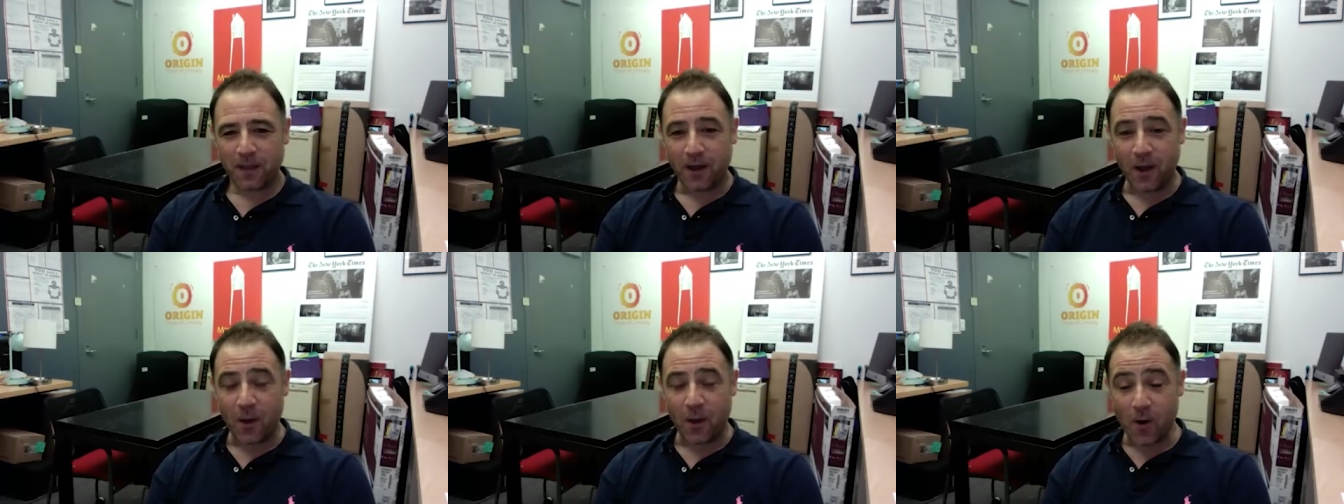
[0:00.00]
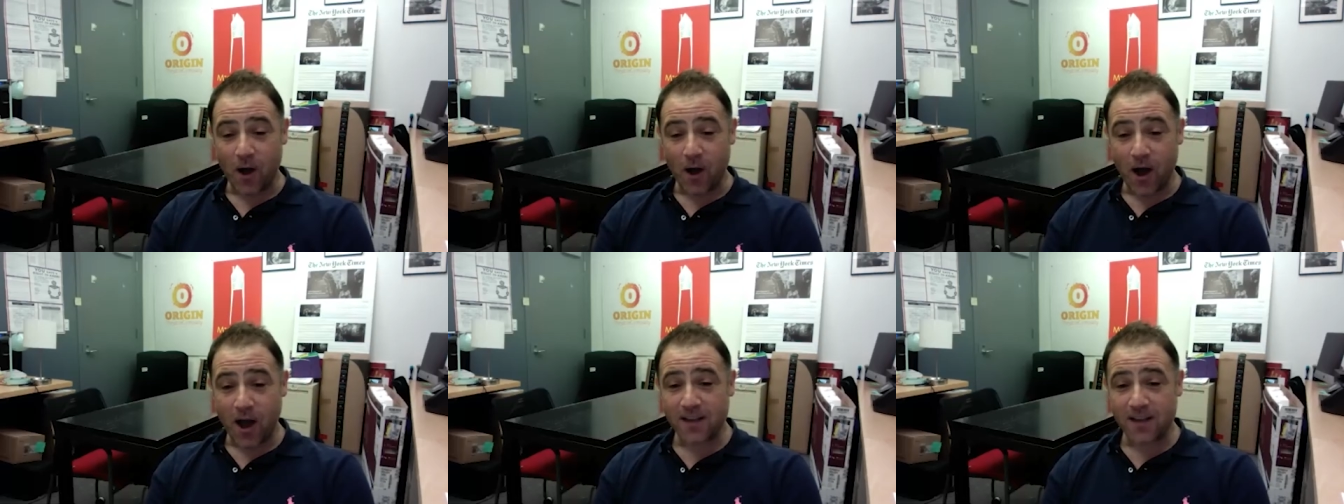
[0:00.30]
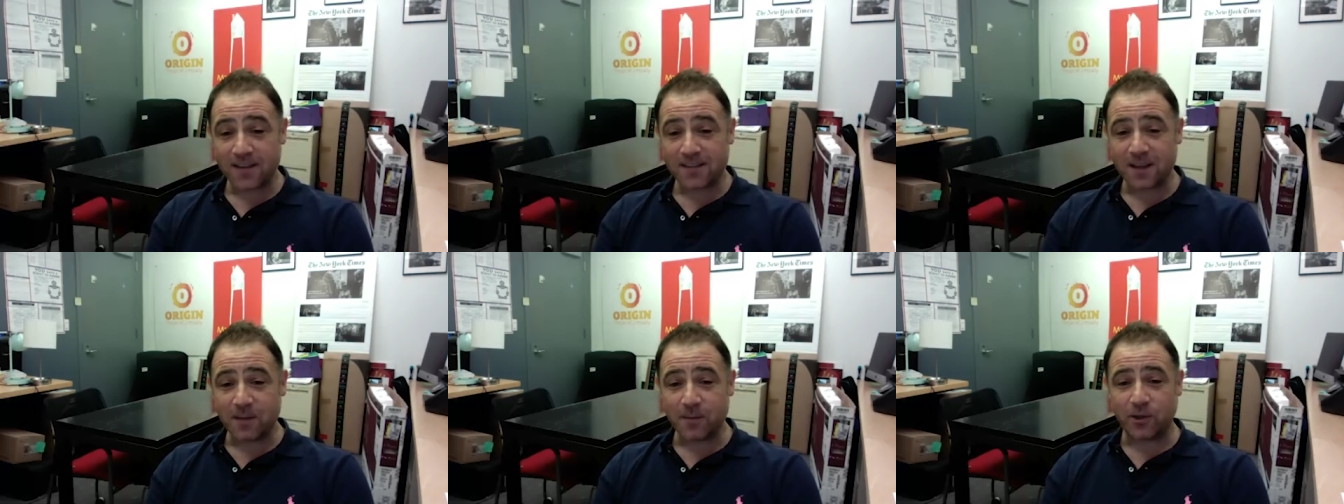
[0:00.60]
I'm
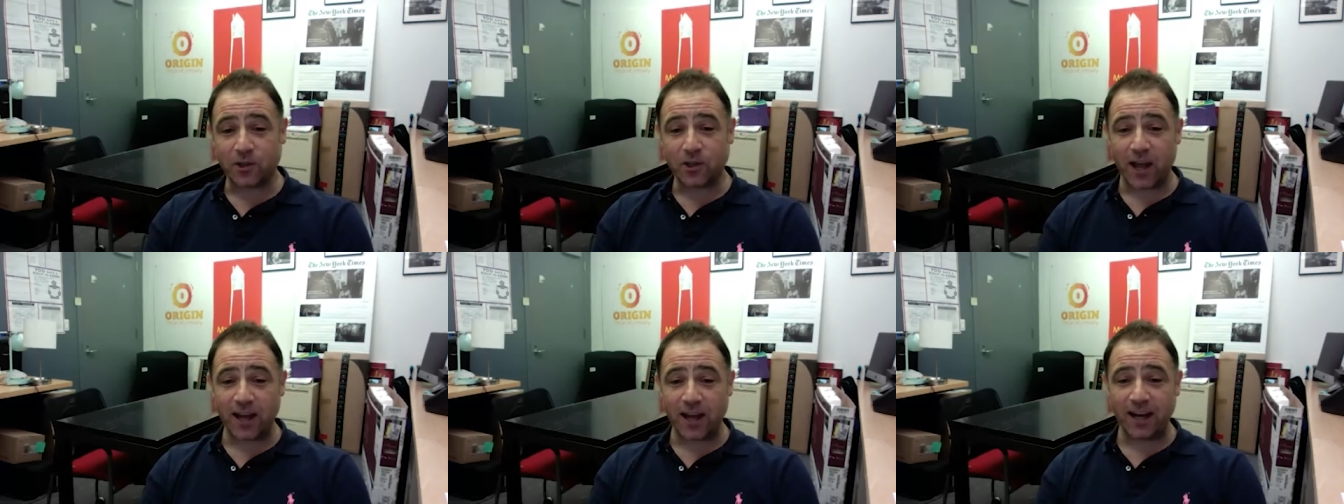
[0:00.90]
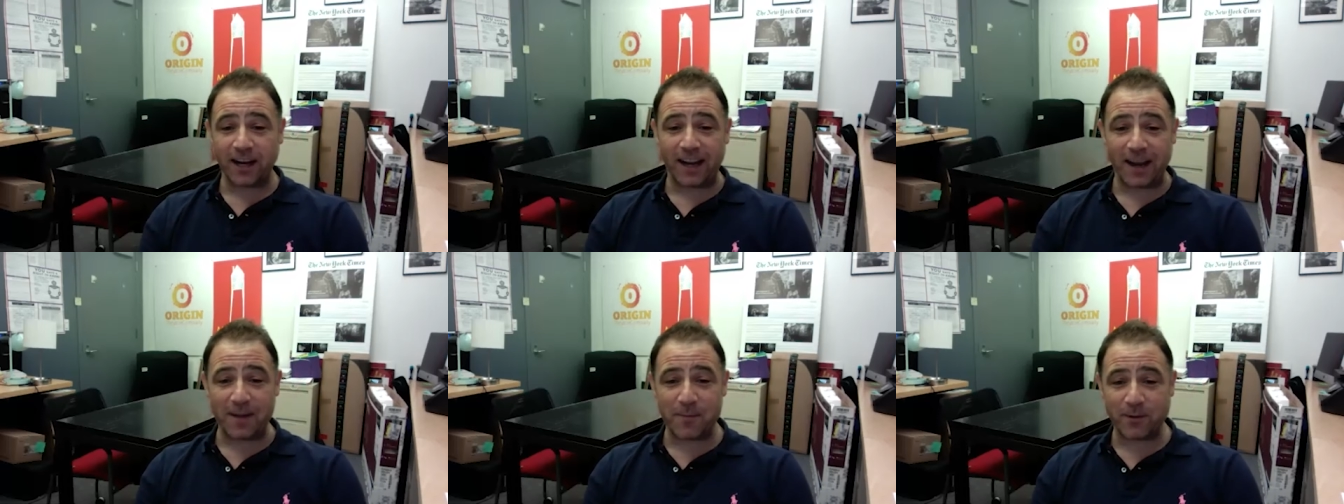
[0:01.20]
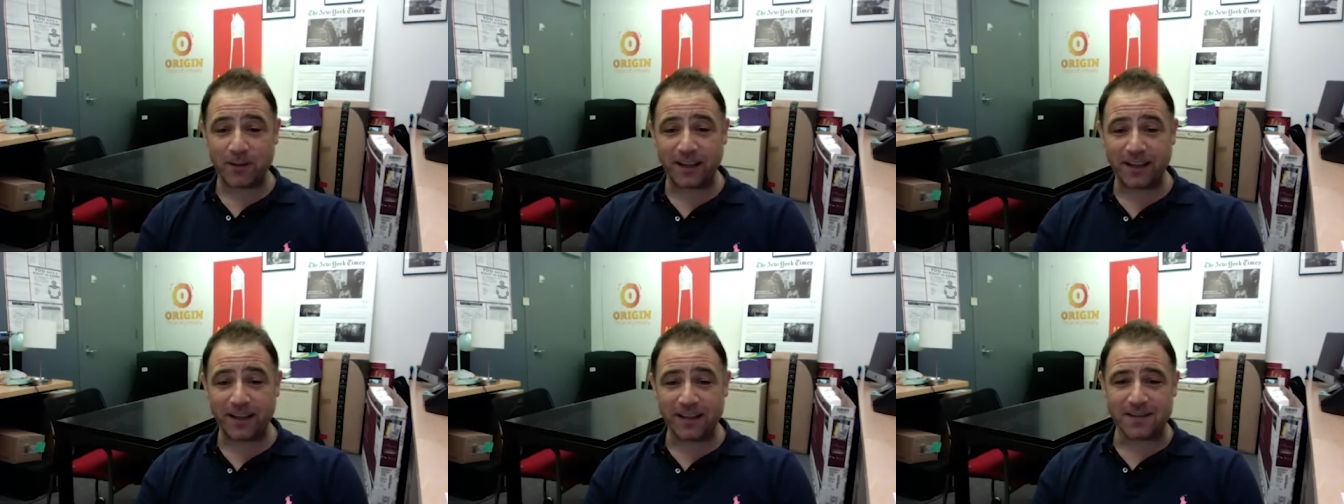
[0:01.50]
a child of the
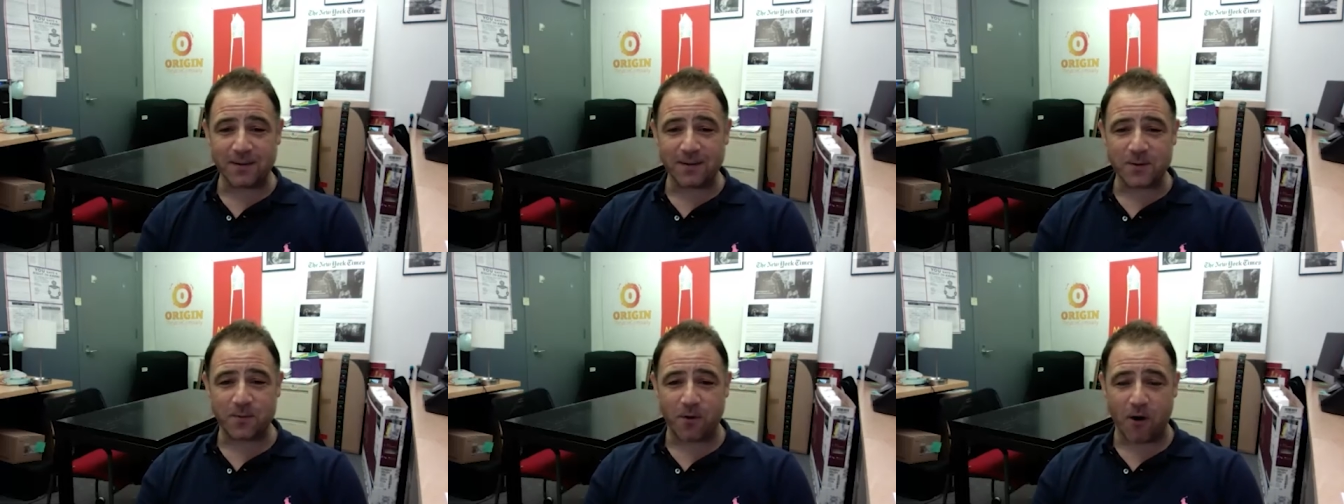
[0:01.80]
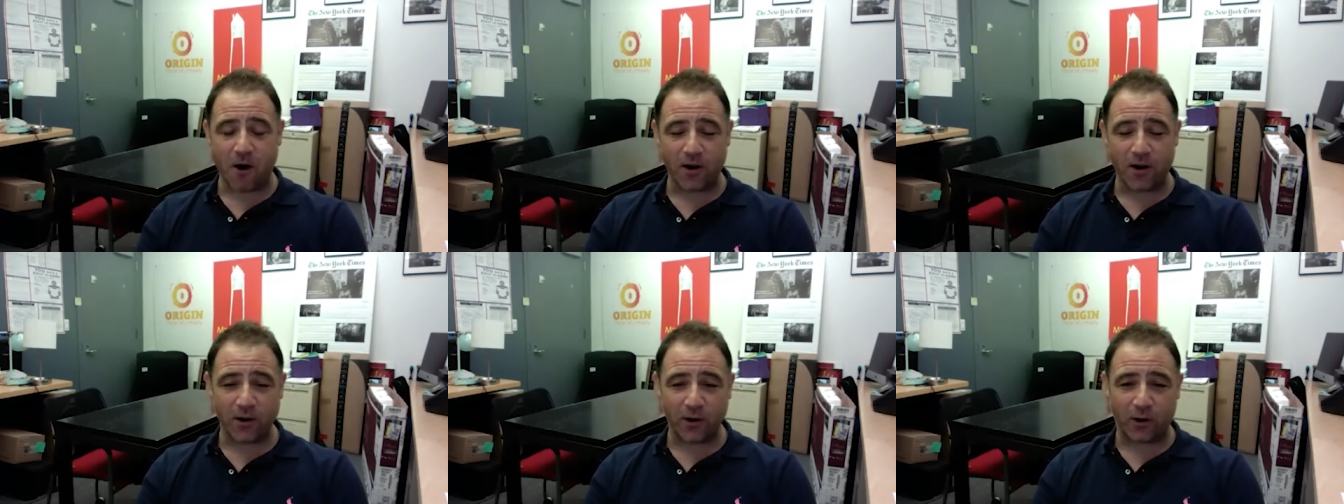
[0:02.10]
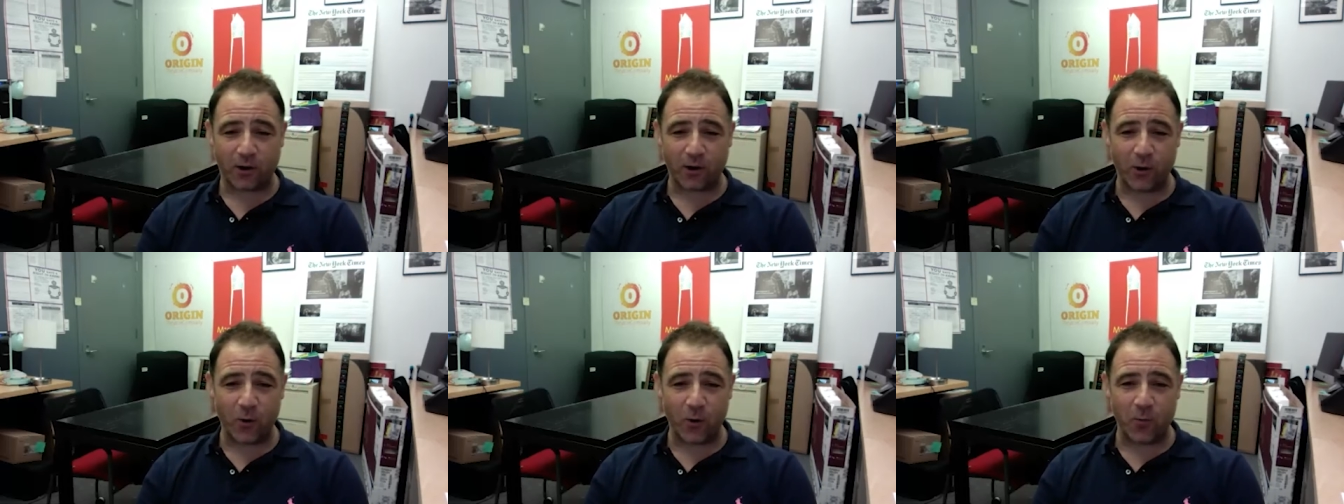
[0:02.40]
Liberties. I was born in the
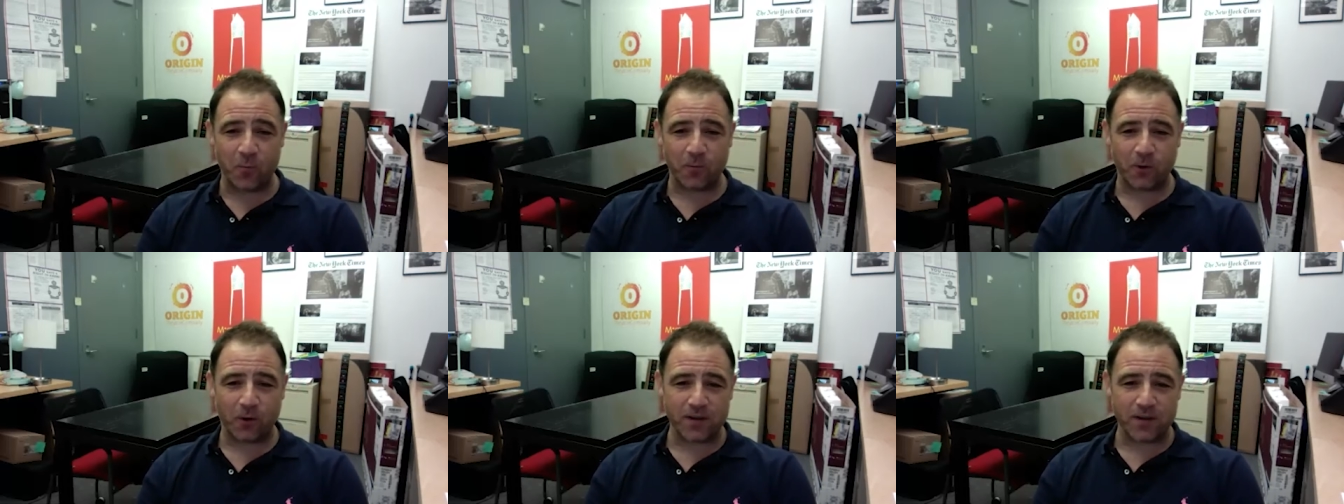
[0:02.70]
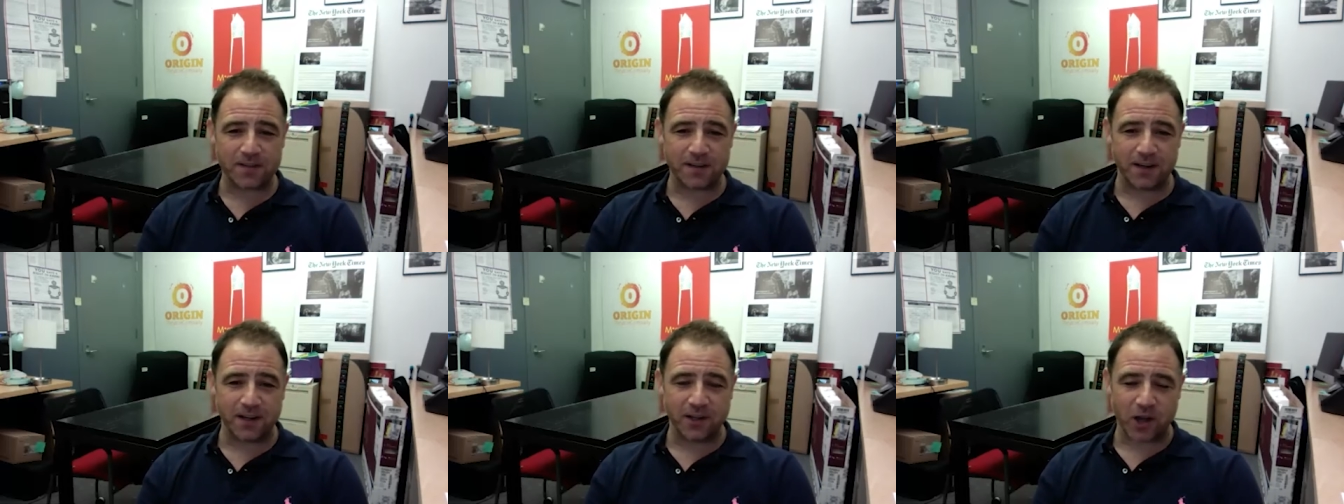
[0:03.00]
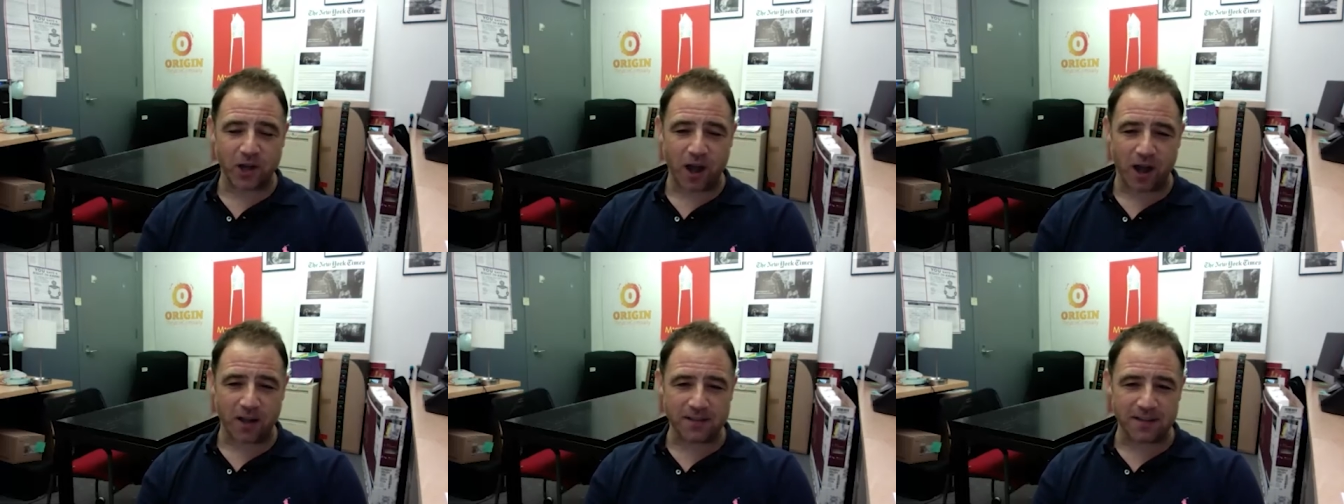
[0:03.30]
Coombe, christened in
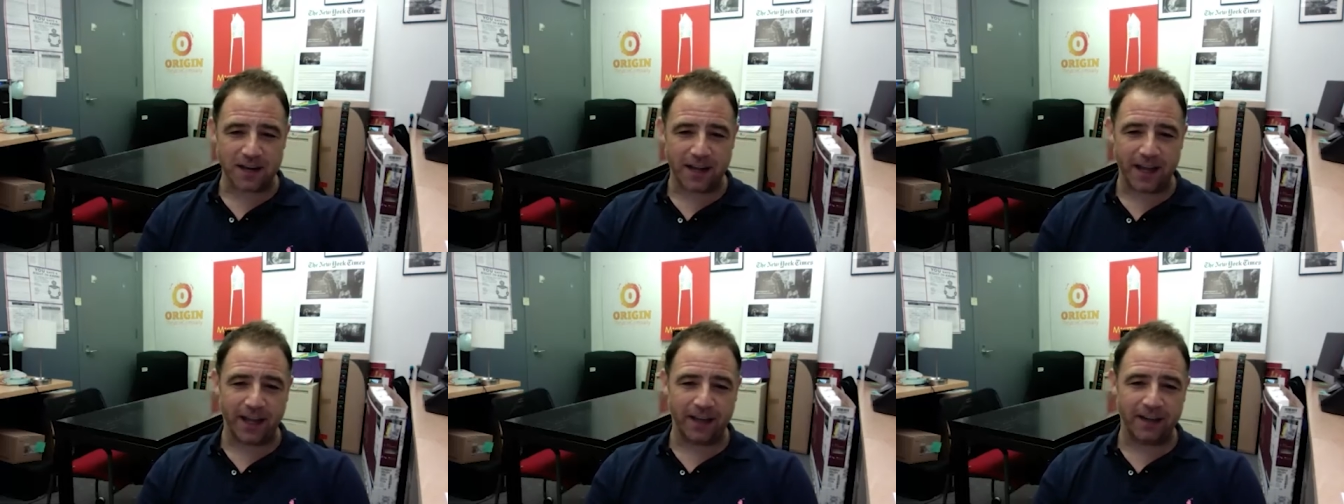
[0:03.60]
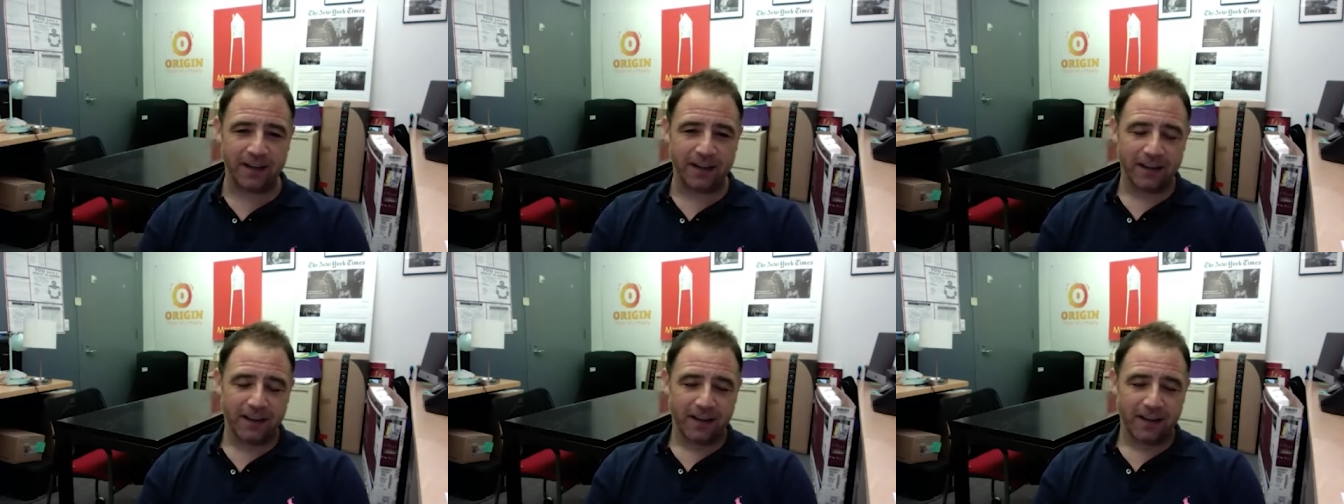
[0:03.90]
John's Lane.